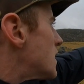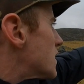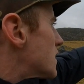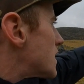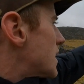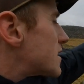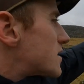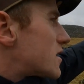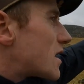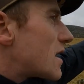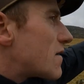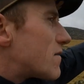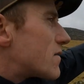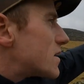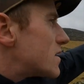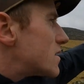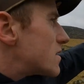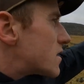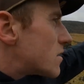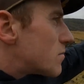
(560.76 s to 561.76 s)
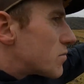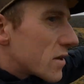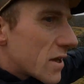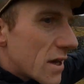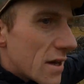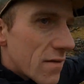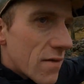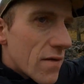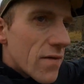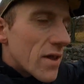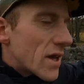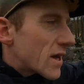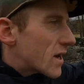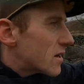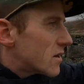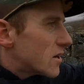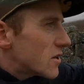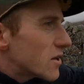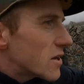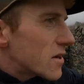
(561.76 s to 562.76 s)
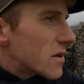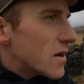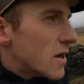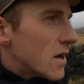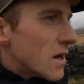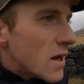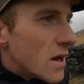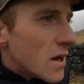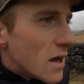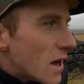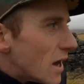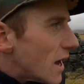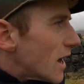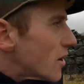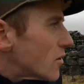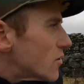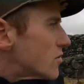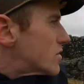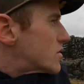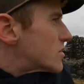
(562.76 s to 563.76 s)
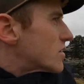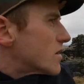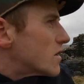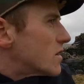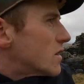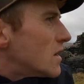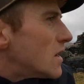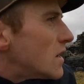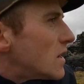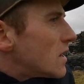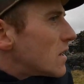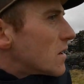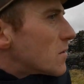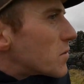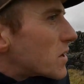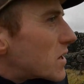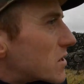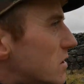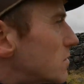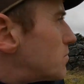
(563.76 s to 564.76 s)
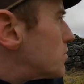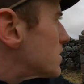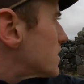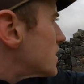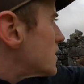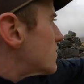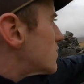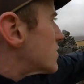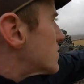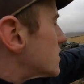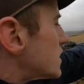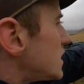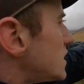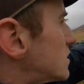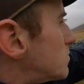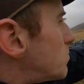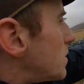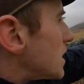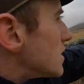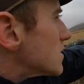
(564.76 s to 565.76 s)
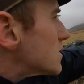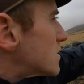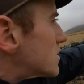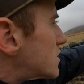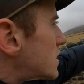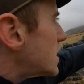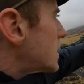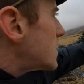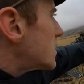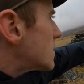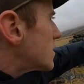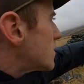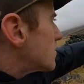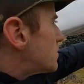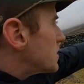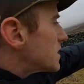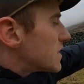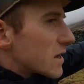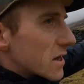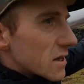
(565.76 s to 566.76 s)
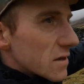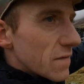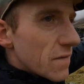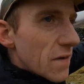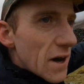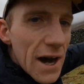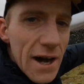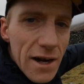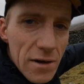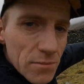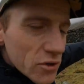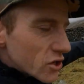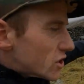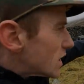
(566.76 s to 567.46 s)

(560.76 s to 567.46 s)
that's evidence, I believe, of like another house, because I believe that these buildings here have been like the farm